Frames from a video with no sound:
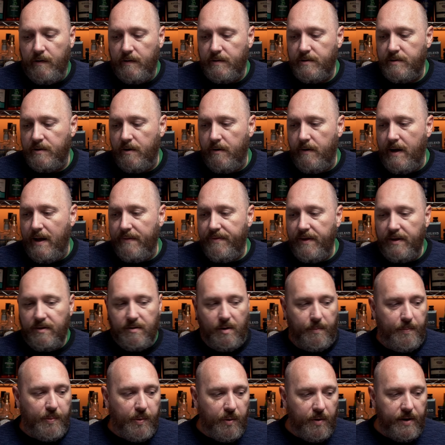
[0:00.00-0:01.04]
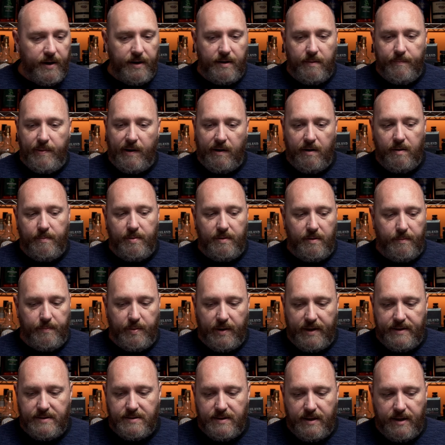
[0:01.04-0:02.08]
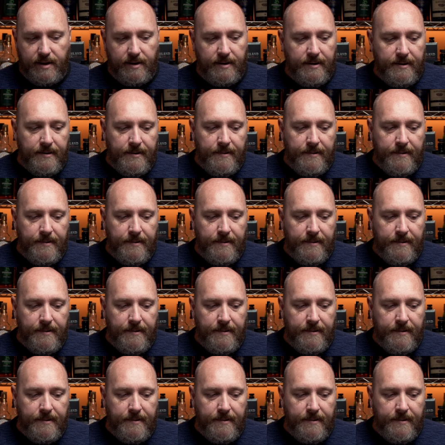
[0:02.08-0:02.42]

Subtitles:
So I think they're pretty comparable in pricing.